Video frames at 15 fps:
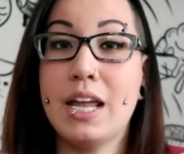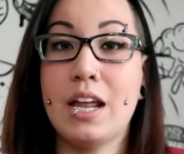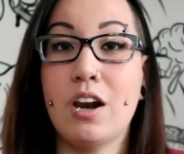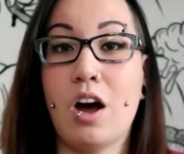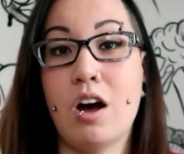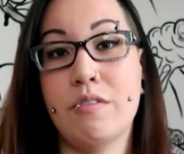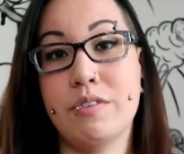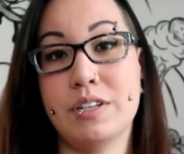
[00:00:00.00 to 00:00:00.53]

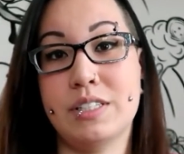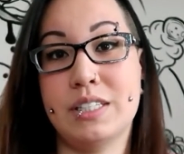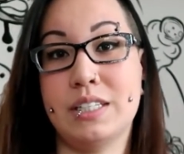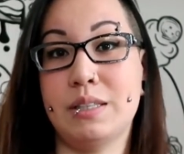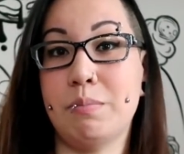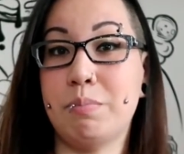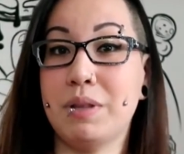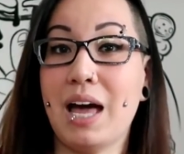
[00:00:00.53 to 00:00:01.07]
and
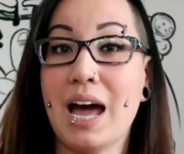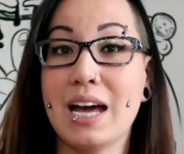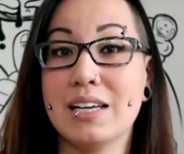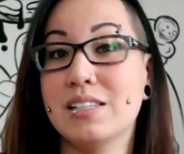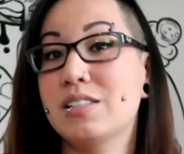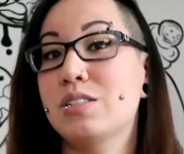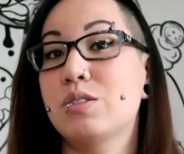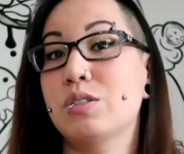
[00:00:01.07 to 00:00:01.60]
obviously the
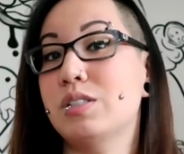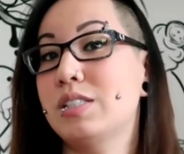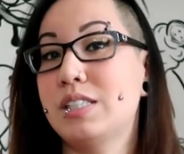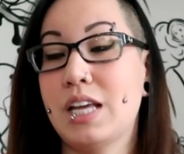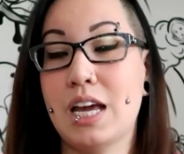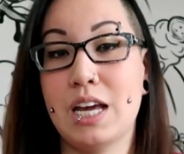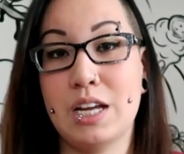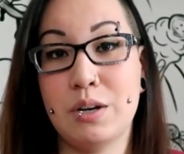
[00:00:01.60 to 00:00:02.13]
blacks
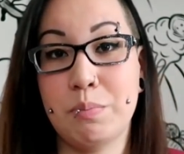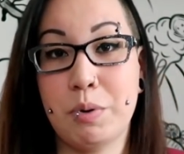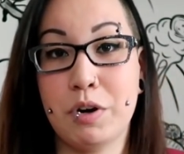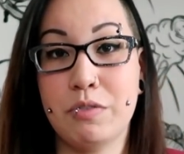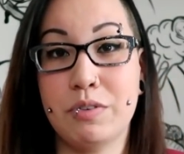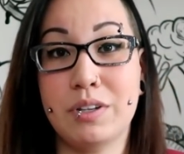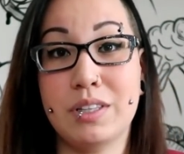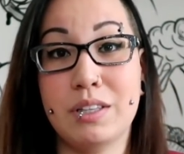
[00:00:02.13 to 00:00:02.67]
stayed
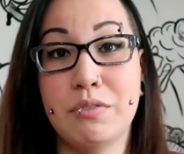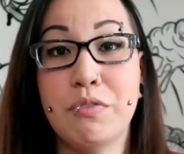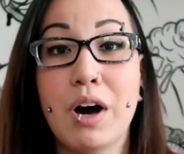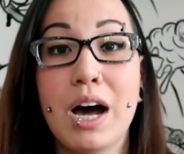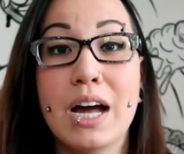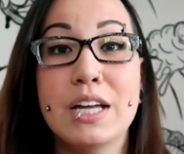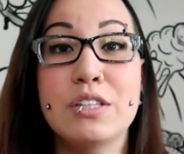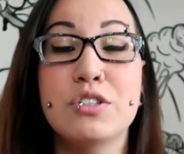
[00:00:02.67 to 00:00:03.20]
perfectly
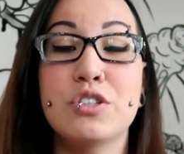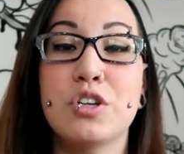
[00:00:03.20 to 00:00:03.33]
fine.